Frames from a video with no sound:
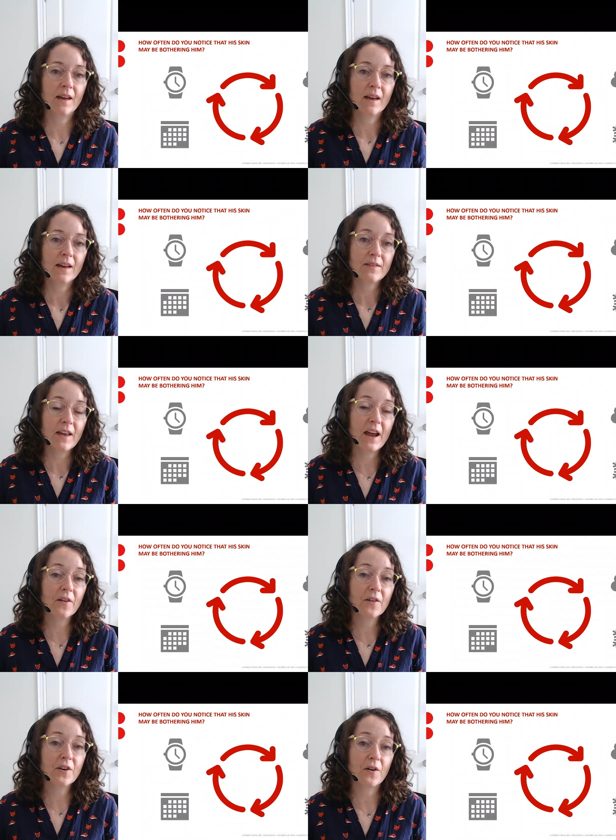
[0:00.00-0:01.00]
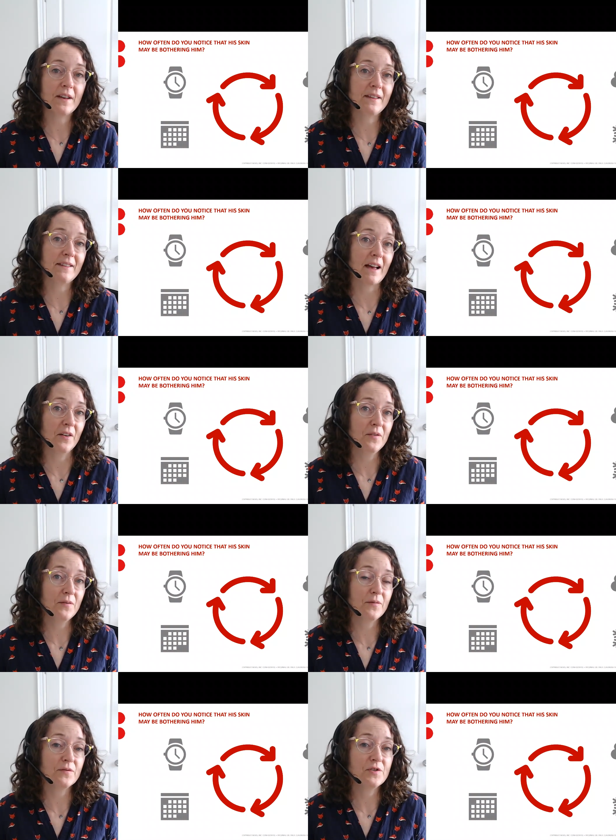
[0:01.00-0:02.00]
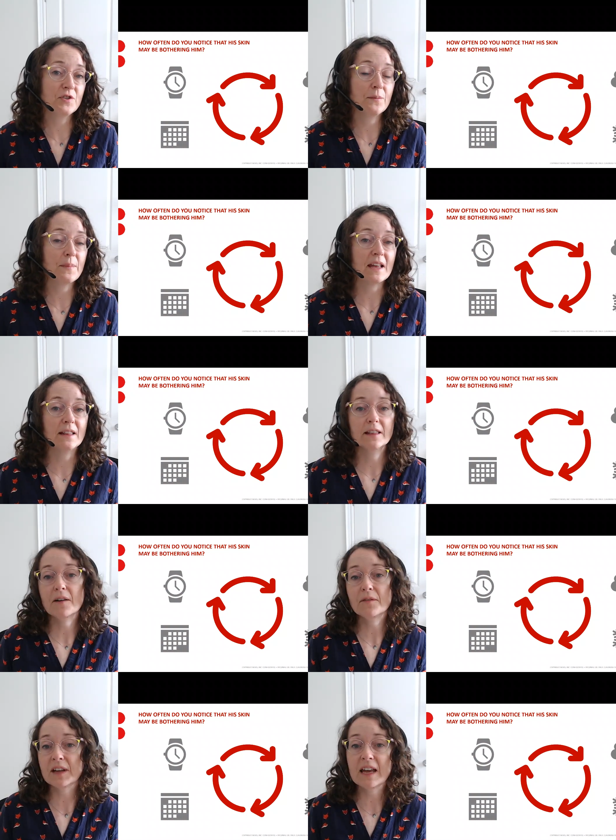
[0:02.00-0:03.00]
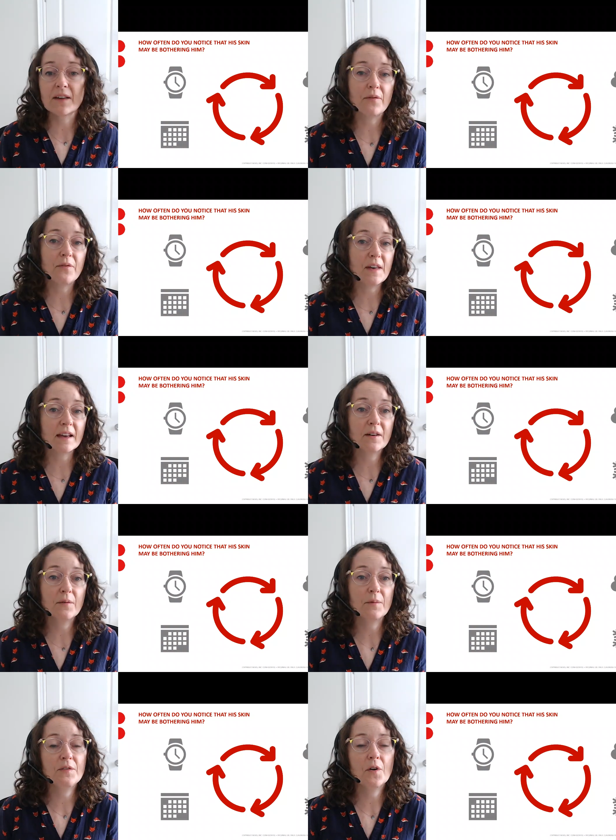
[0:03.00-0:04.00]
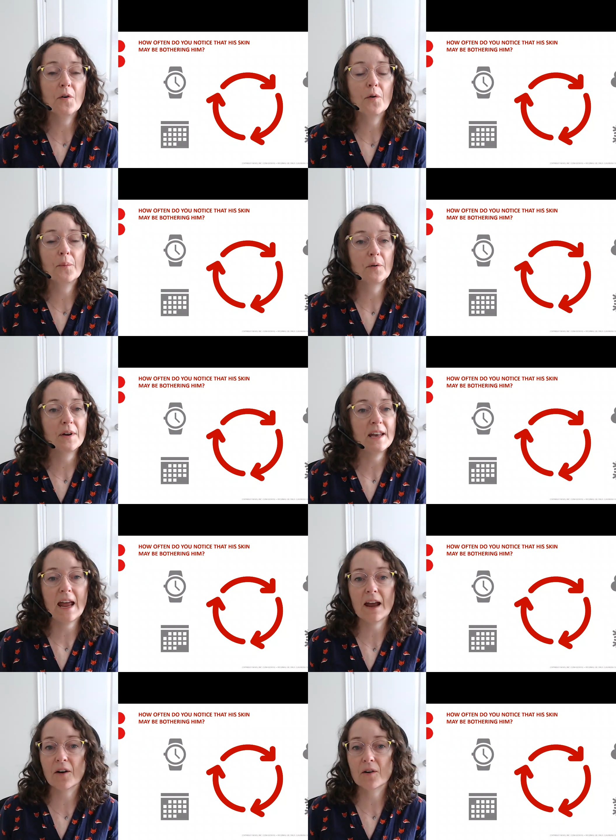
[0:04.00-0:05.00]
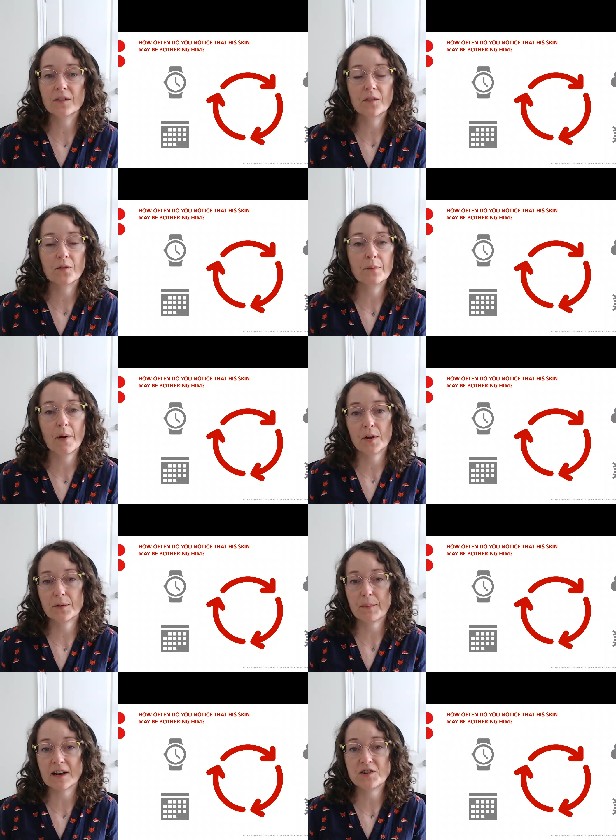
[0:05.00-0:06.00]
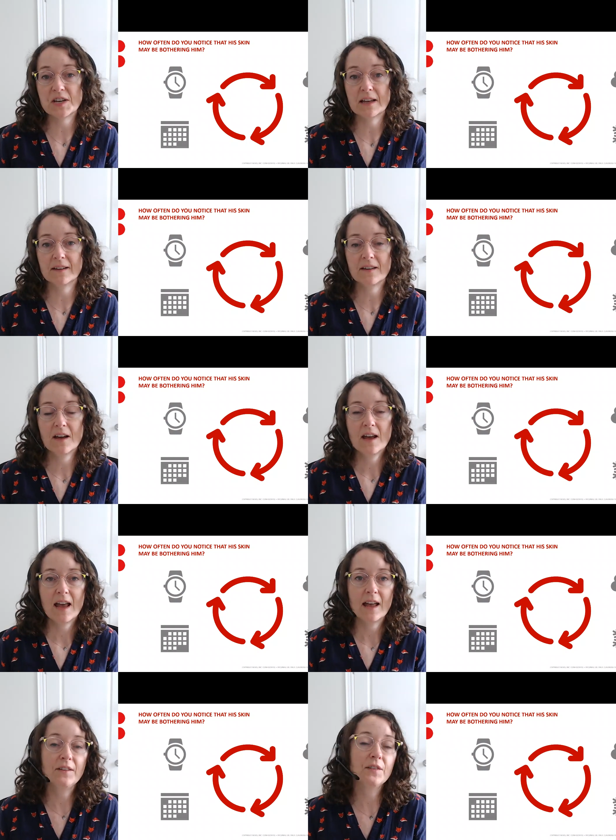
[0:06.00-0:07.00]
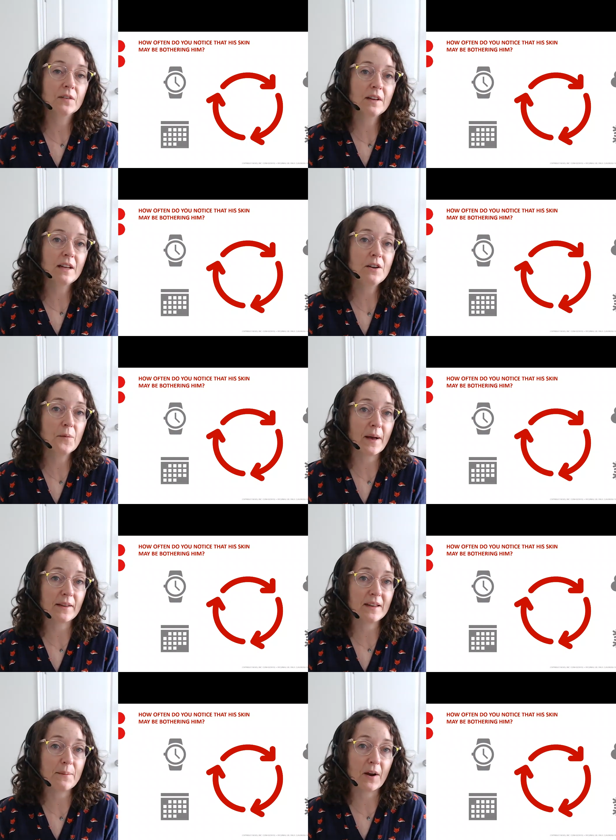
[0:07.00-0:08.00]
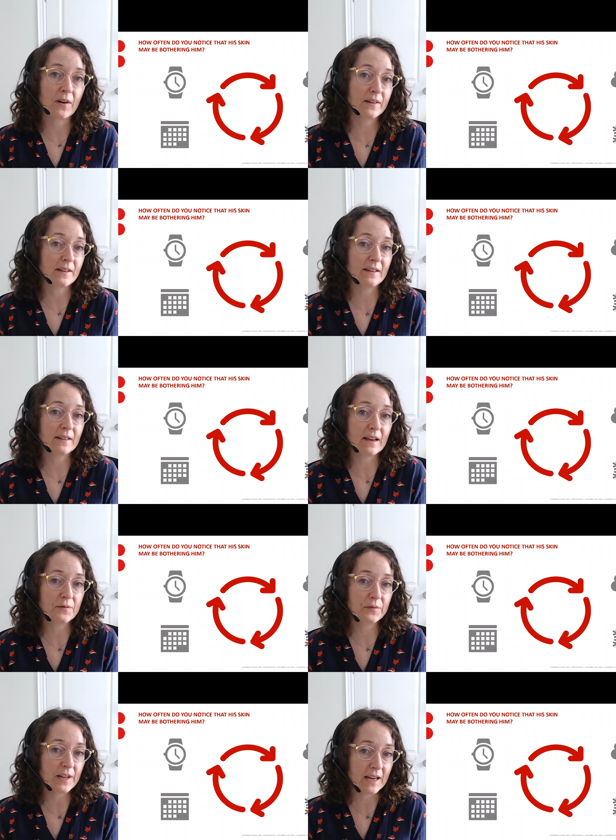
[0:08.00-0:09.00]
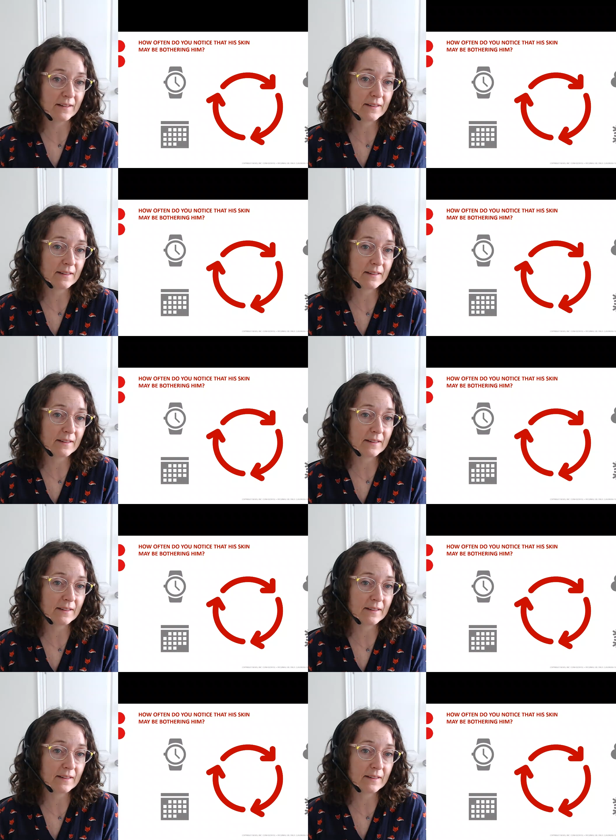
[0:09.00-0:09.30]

The hair coat itself should be lovely and thick with no broken hairs or bald patches, and certainly no pesky parasites like fleas.